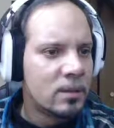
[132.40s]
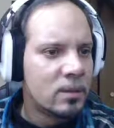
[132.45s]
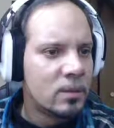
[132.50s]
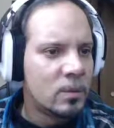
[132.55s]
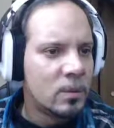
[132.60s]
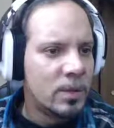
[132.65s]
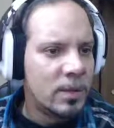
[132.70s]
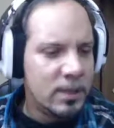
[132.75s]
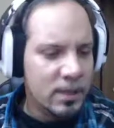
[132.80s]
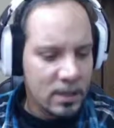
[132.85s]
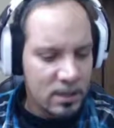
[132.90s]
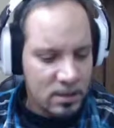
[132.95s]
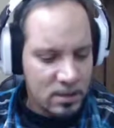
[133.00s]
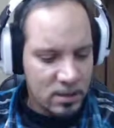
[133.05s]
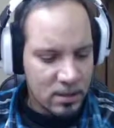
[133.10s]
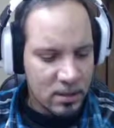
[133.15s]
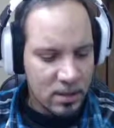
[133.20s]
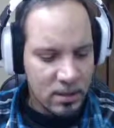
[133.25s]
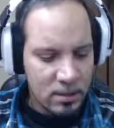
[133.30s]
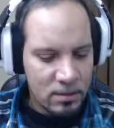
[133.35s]
We need to
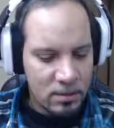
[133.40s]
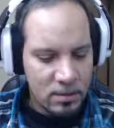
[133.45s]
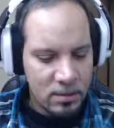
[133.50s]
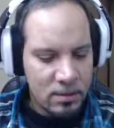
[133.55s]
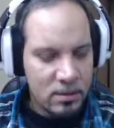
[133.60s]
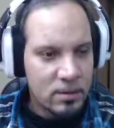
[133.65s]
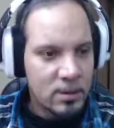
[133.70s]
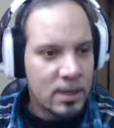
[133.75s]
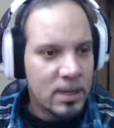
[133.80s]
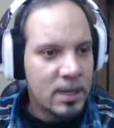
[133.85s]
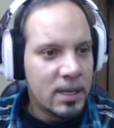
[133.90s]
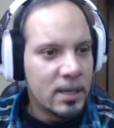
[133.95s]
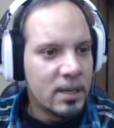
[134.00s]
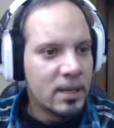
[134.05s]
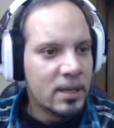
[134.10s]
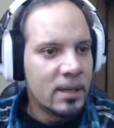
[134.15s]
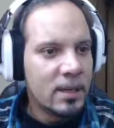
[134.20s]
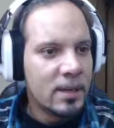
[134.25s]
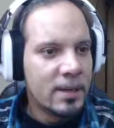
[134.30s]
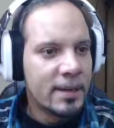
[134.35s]
go to
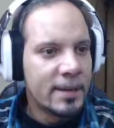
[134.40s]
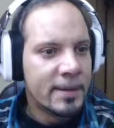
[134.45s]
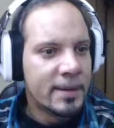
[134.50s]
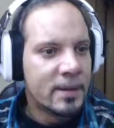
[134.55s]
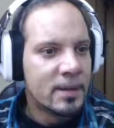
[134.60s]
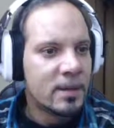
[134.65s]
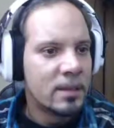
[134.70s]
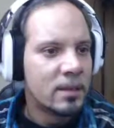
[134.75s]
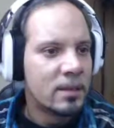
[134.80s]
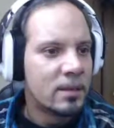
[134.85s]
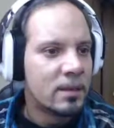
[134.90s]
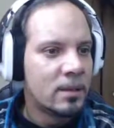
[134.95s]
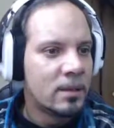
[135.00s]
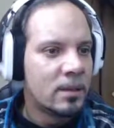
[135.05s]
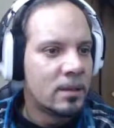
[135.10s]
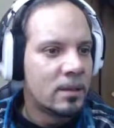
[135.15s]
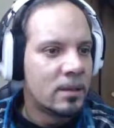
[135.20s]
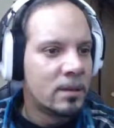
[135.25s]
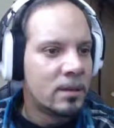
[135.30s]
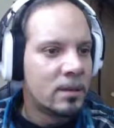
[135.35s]
here.
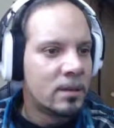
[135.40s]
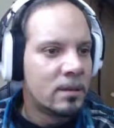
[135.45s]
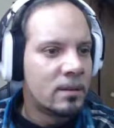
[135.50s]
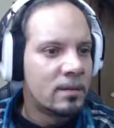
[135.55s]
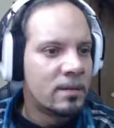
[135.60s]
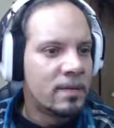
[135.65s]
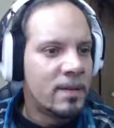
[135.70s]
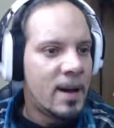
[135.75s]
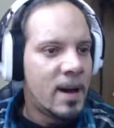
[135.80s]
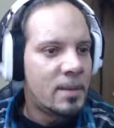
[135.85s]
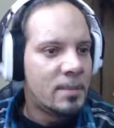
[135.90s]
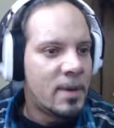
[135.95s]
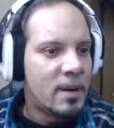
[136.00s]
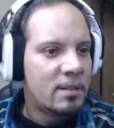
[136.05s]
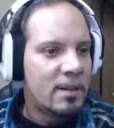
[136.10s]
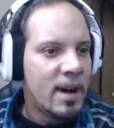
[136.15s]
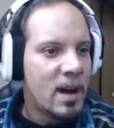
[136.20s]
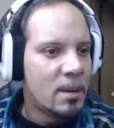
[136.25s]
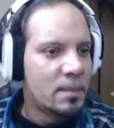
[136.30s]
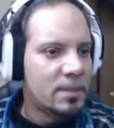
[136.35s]
Find my
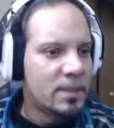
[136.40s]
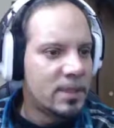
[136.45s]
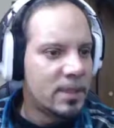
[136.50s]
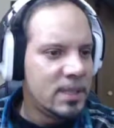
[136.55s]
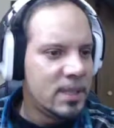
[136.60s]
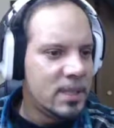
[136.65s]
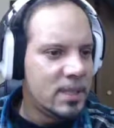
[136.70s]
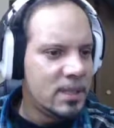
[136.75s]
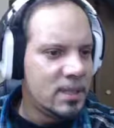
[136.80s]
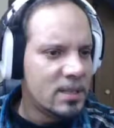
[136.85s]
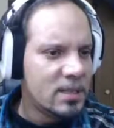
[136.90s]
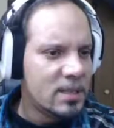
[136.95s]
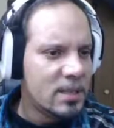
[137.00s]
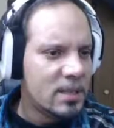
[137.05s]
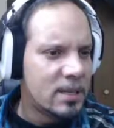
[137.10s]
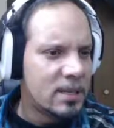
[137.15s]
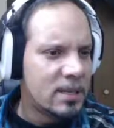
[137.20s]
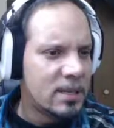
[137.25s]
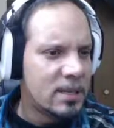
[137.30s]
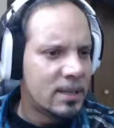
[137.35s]
route, please.
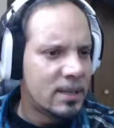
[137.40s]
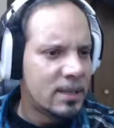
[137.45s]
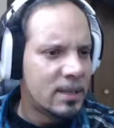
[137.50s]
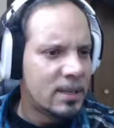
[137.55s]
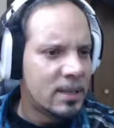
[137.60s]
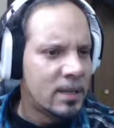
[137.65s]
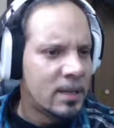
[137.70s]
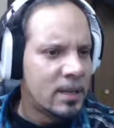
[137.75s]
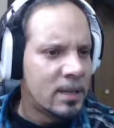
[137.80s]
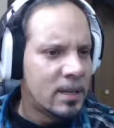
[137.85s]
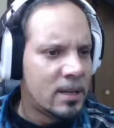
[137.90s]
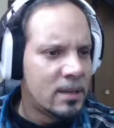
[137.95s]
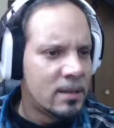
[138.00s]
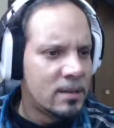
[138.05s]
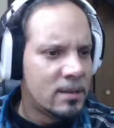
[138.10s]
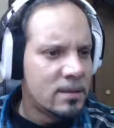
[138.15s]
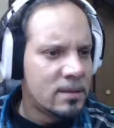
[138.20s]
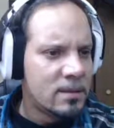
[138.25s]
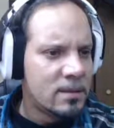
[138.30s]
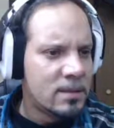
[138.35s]

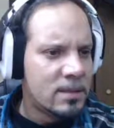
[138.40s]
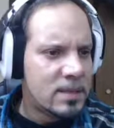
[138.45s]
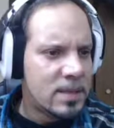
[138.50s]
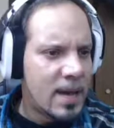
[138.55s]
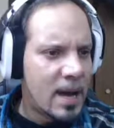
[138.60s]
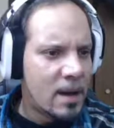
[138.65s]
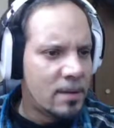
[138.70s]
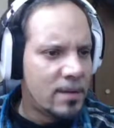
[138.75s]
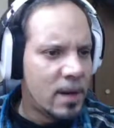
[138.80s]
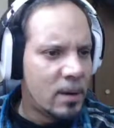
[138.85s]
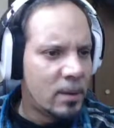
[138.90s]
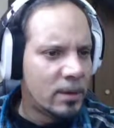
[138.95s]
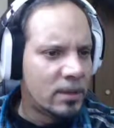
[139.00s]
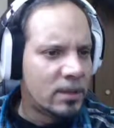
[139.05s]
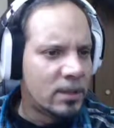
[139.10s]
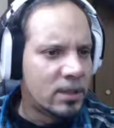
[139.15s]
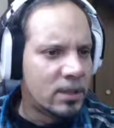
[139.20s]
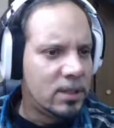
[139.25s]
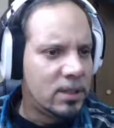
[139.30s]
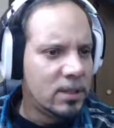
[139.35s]
Town network to
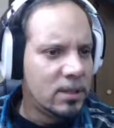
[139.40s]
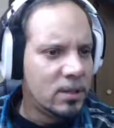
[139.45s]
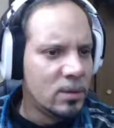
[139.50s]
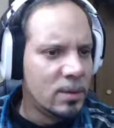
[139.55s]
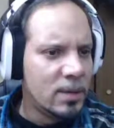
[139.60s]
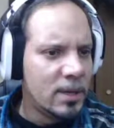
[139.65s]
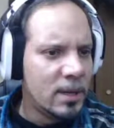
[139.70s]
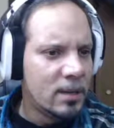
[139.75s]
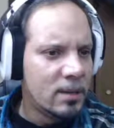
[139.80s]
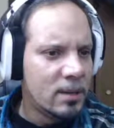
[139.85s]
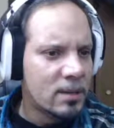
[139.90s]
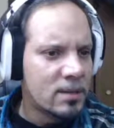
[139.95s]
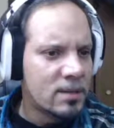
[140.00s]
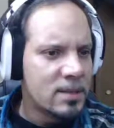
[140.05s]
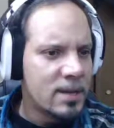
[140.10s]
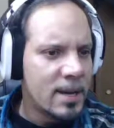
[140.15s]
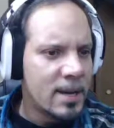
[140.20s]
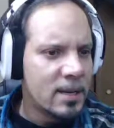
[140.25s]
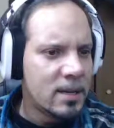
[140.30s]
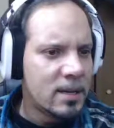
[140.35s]
Q, it looks
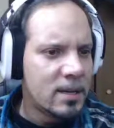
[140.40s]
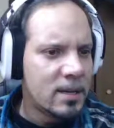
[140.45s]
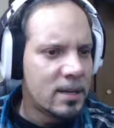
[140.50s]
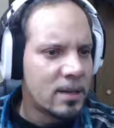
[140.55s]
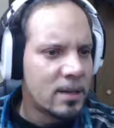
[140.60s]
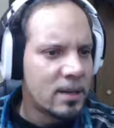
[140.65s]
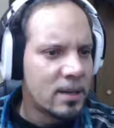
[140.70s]
like.